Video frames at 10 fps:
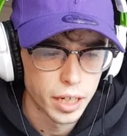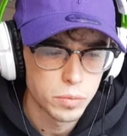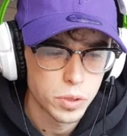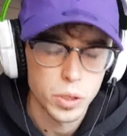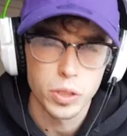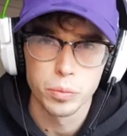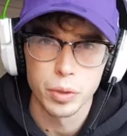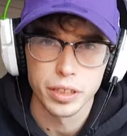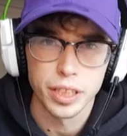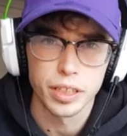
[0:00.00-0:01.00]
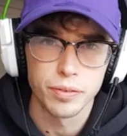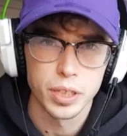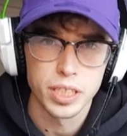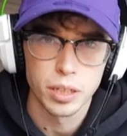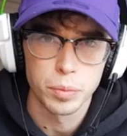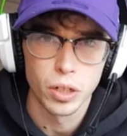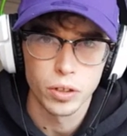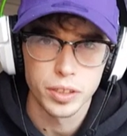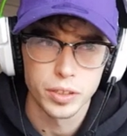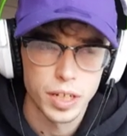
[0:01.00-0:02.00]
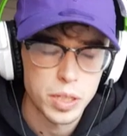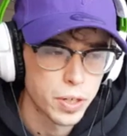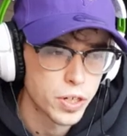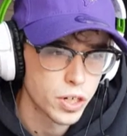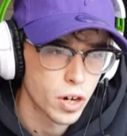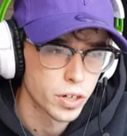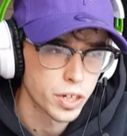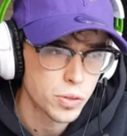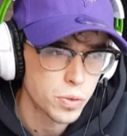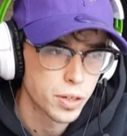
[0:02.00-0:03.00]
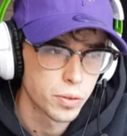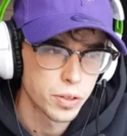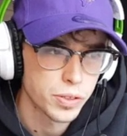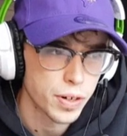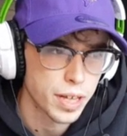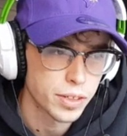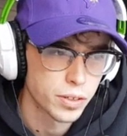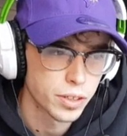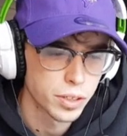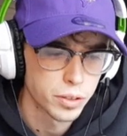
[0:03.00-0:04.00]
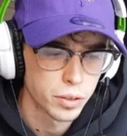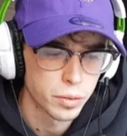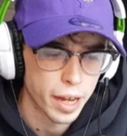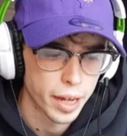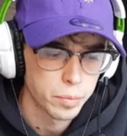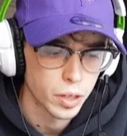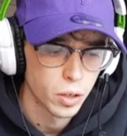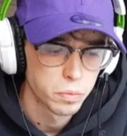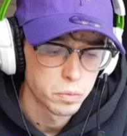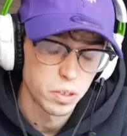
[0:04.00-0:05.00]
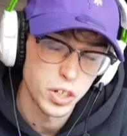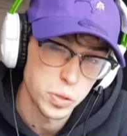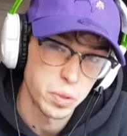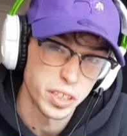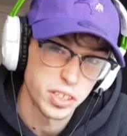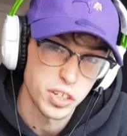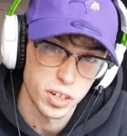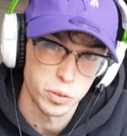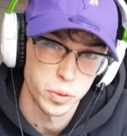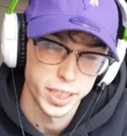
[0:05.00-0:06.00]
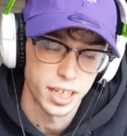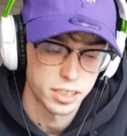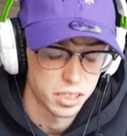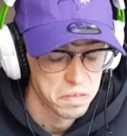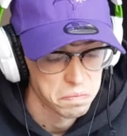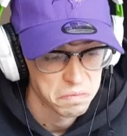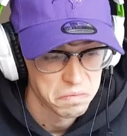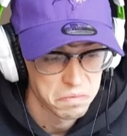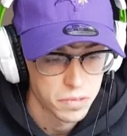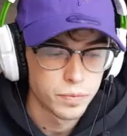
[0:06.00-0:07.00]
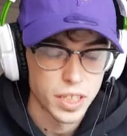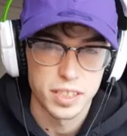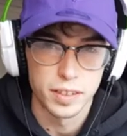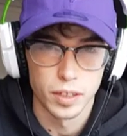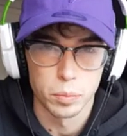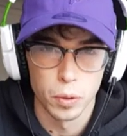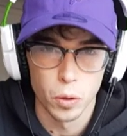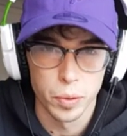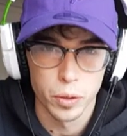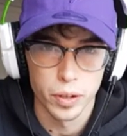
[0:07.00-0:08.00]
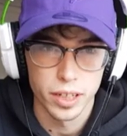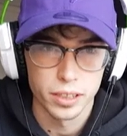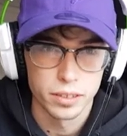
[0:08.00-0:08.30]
So he could be, I think he feels a little bit lucky to do that. He's playing Shauna this week. Who knows how that's going to do? Go. Well, I just predicted Shauna to win that, so. That's the Dirt Bowl, by the way.